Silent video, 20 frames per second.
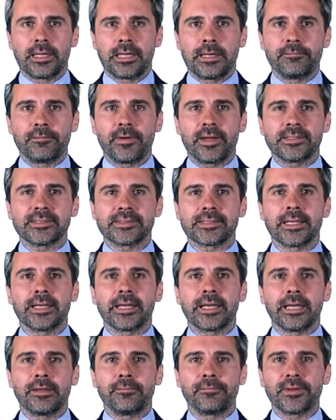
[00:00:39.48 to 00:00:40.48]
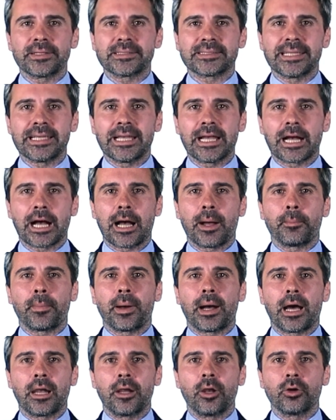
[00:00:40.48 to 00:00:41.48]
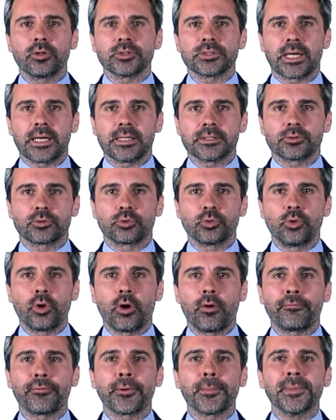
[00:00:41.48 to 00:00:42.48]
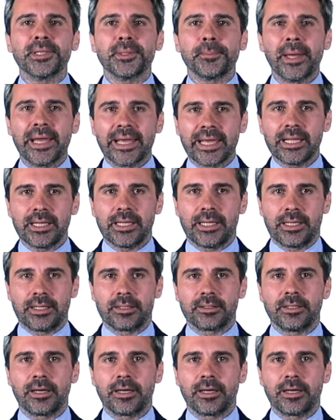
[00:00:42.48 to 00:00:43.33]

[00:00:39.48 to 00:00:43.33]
Investing in fixed income allows us to know from the beginning